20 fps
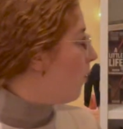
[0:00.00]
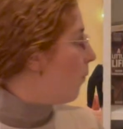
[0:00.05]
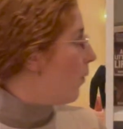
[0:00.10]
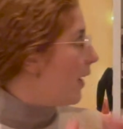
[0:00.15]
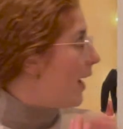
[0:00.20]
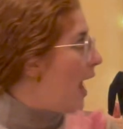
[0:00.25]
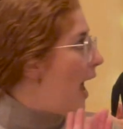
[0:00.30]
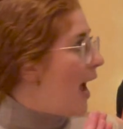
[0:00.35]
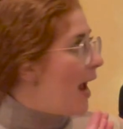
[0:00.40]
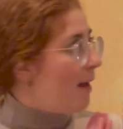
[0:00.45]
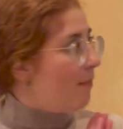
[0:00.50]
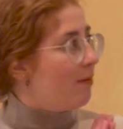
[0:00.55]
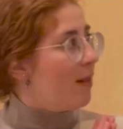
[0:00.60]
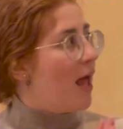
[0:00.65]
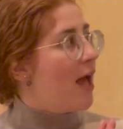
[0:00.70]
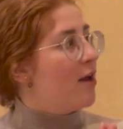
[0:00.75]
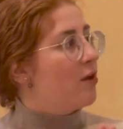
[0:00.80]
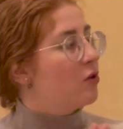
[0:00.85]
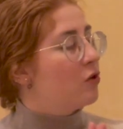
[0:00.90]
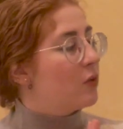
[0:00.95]
what I
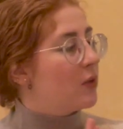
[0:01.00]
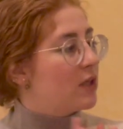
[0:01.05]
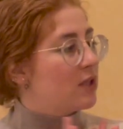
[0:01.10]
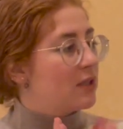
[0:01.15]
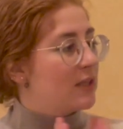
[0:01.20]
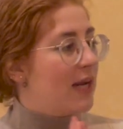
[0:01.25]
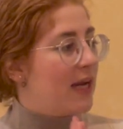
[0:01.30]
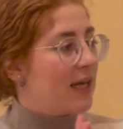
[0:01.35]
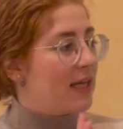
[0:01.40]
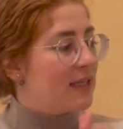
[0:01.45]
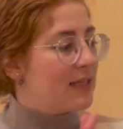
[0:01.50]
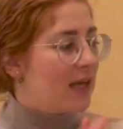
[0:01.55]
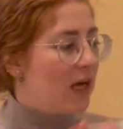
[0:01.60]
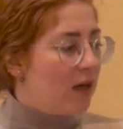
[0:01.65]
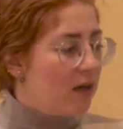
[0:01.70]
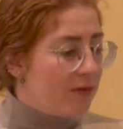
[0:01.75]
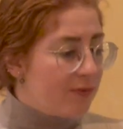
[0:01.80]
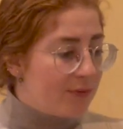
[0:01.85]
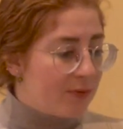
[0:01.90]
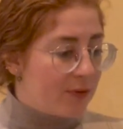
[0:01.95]
plan on doing today is kind
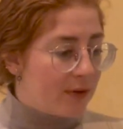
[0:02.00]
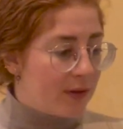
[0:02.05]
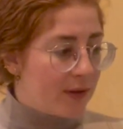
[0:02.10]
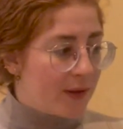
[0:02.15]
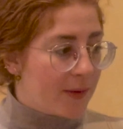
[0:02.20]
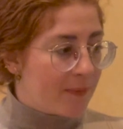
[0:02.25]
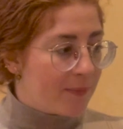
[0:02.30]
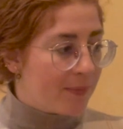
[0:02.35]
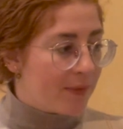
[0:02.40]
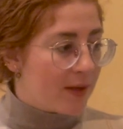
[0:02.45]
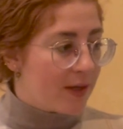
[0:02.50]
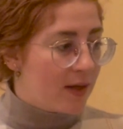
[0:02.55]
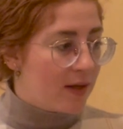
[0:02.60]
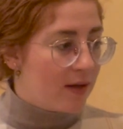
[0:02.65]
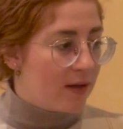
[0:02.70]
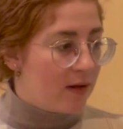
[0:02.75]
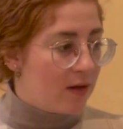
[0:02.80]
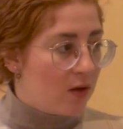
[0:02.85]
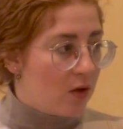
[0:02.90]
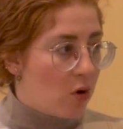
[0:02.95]
of
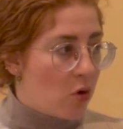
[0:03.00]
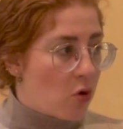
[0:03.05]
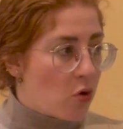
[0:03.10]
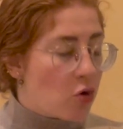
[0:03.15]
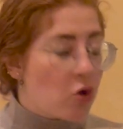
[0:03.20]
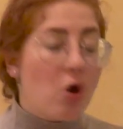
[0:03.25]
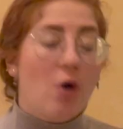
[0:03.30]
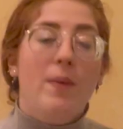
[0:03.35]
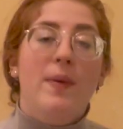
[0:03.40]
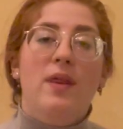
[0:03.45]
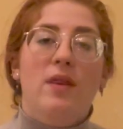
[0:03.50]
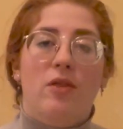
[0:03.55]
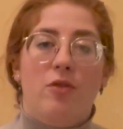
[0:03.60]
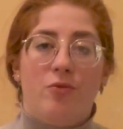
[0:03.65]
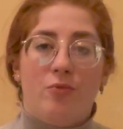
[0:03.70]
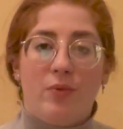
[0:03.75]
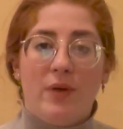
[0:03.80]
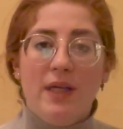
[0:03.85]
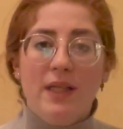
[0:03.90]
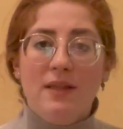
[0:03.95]
going
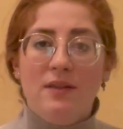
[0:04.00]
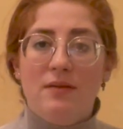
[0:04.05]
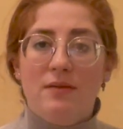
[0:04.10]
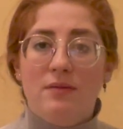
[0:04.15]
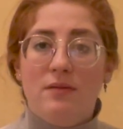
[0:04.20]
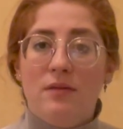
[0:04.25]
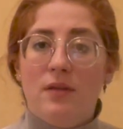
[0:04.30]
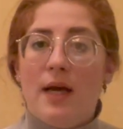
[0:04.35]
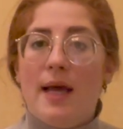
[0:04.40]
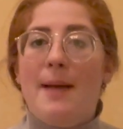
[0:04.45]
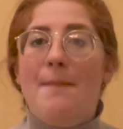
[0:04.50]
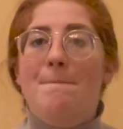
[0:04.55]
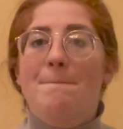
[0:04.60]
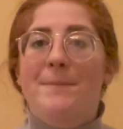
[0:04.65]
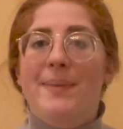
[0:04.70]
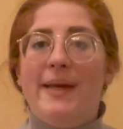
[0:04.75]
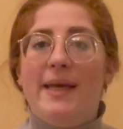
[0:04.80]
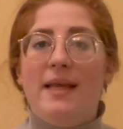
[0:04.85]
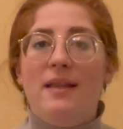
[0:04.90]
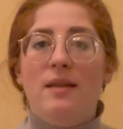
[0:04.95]
through it and
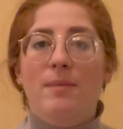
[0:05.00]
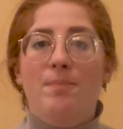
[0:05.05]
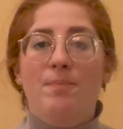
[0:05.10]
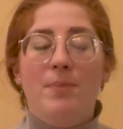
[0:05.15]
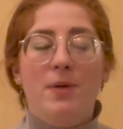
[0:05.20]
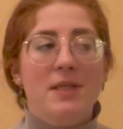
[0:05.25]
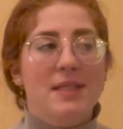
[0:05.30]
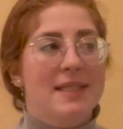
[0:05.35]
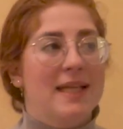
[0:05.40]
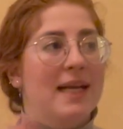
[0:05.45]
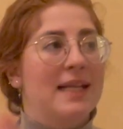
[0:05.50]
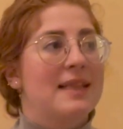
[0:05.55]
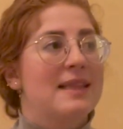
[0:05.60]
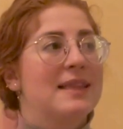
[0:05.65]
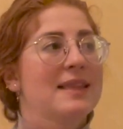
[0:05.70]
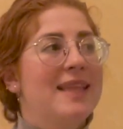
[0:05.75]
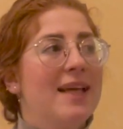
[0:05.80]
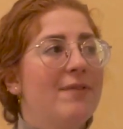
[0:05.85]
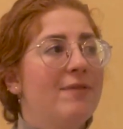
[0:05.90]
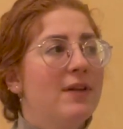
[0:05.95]
picking the books that I
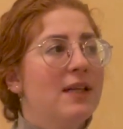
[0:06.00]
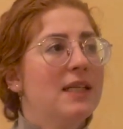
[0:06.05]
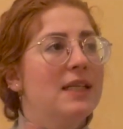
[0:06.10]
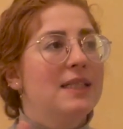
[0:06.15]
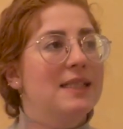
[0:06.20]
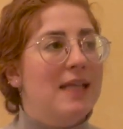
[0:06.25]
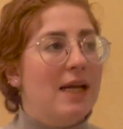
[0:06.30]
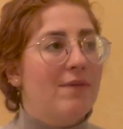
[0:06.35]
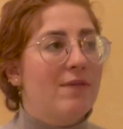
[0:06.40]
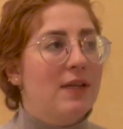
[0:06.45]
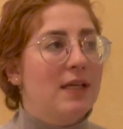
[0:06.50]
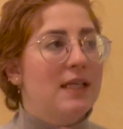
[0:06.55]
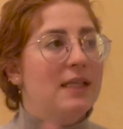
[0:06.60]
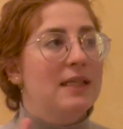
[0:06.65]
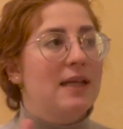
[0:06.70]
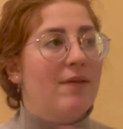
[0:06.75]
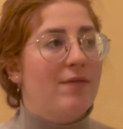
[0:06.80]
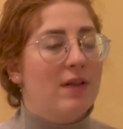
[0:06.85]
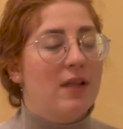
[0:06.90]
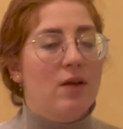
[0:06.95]
definitely
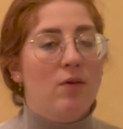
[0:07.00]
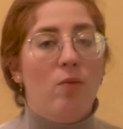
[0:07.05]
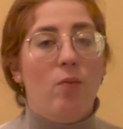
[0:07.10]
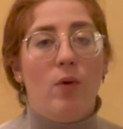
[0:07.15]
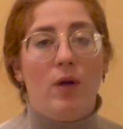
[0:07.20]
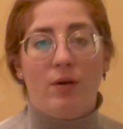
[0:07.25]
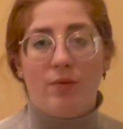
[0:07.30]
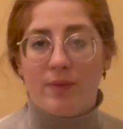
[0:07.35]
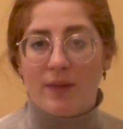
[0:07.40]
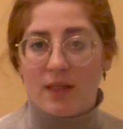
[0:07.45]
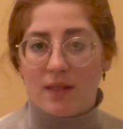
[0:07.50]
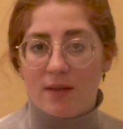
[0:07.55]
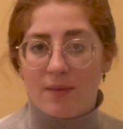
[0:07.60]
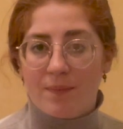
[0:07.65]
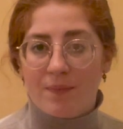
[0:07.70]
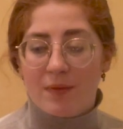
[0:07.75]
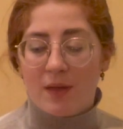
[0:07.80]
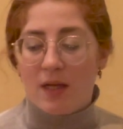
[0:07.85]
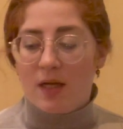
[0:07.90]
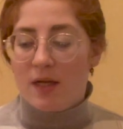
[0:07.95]
want to read.
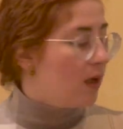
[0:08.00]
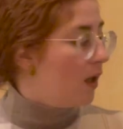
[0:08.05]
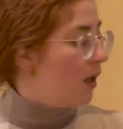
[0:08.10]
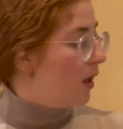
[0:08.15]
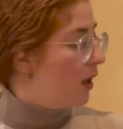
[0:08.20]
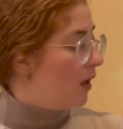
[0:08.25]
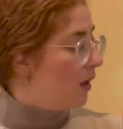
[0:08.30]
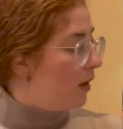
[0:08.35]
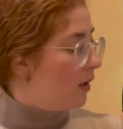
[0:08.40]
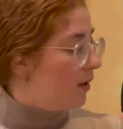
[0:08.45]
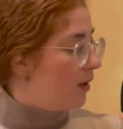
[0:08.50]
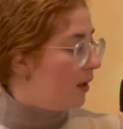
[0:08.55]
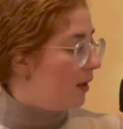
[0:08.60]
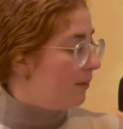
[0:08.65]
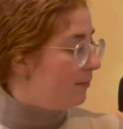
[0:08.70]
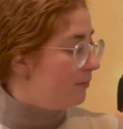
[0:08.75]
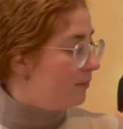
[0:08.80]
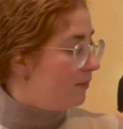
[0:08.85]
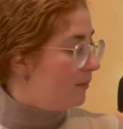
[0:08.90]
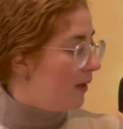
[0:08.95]

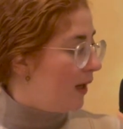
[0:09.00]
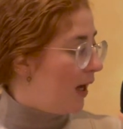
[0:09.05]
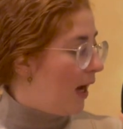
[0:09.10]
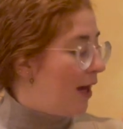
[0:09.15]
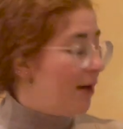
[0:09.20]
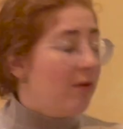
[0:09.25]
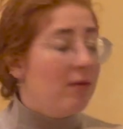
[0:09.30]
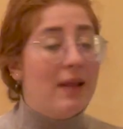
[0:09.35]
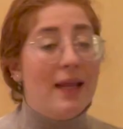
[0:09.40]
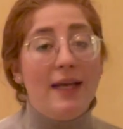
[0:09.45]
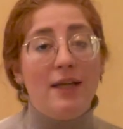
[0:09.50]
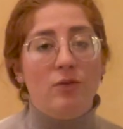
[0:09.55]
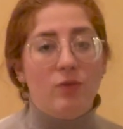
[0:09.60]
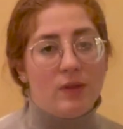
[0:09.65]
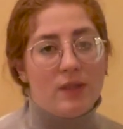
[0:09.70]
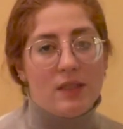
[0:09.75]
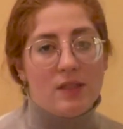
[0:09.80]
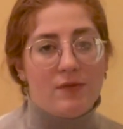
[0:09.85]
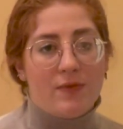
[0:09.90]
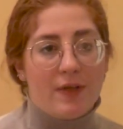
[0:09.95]
I don't like doing
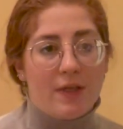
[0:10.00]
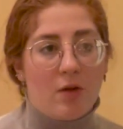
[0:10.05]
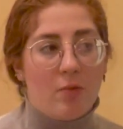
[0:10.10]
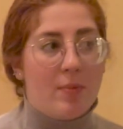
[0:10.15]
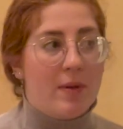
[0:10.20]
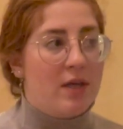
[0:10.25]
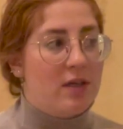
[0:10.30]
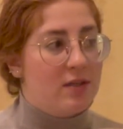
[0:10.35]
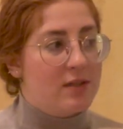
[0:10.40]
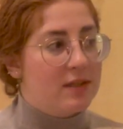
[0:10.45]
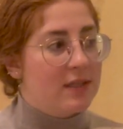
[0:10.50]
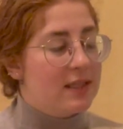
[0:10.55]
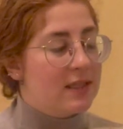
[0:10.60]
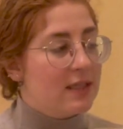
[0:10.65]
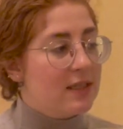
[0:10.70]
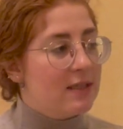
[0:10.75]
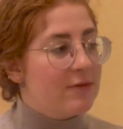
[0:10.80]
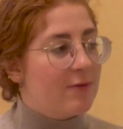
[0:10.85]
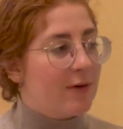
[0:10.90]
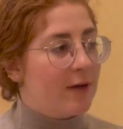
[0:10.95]
this video because this
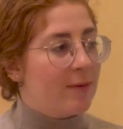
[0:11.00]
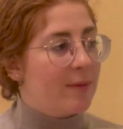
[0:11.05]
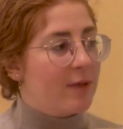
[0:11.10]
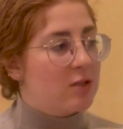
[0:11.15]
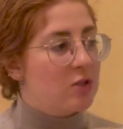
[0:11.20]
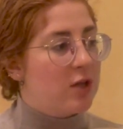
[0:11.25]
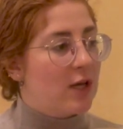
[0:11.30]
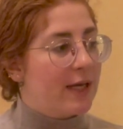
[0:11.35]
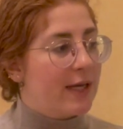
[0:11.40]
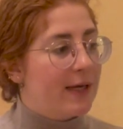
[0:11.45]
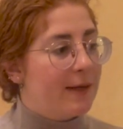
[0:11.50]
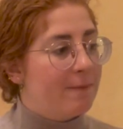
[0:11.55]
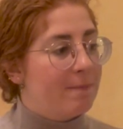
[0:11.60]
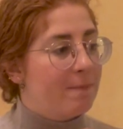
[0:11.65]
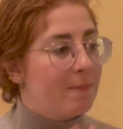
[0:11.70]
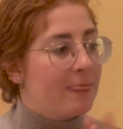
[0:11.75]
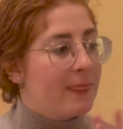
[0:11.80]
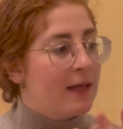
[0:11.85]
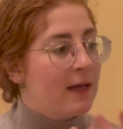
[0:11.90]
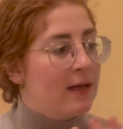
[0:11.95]
is very much like a
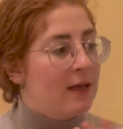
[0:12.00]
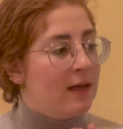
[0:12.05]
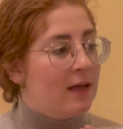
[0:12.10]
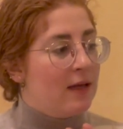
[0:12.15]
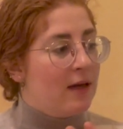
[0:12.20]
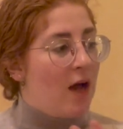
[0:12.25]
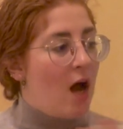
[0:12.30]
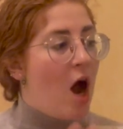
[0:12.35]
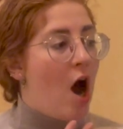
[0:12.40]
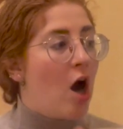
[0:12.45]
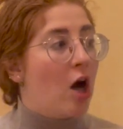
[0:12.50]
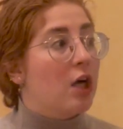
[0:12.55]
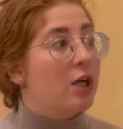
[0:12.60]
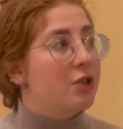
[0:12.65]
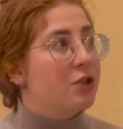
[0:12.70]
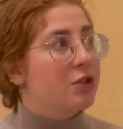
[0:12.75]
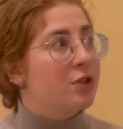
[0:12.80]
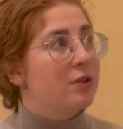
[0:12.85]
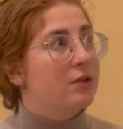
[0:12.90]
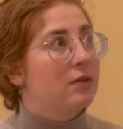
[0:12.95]

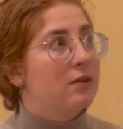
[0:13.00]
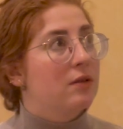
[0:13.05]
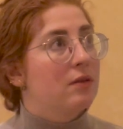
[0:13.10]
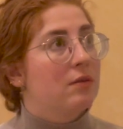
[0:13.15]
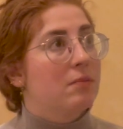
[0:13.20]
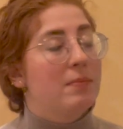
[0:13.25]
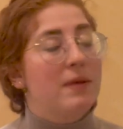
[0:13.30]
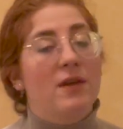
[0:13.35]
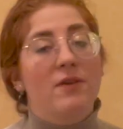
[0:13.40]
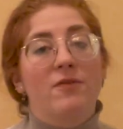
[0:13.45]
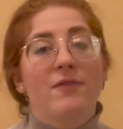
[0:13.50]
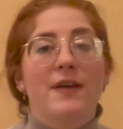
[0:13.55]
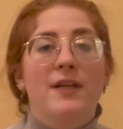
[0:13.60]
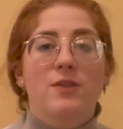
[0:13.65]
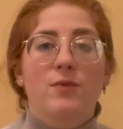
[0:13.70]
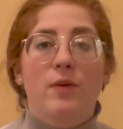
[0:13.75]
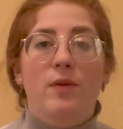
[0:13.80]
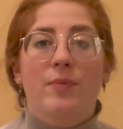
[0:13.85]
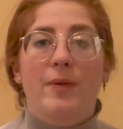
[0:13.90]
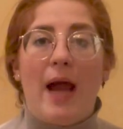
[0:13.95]
harsh being
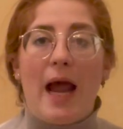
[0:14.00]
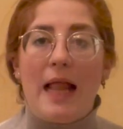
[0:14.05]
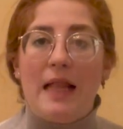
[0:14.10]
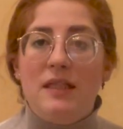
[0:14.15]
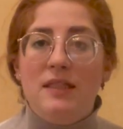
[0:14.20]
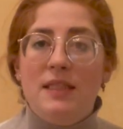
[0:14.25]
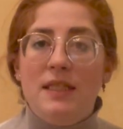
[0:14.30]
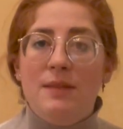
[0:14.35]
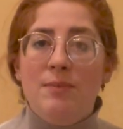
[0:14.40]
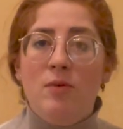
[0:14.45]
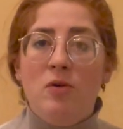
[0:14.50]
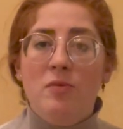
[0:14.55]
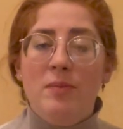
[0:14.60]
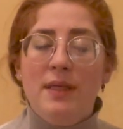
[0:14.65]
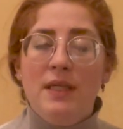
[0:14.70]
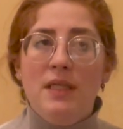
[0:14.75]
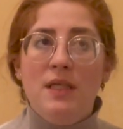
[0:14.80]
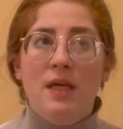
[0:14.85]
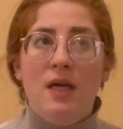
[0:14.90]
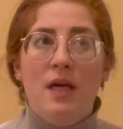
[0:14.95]
faced with reality moment,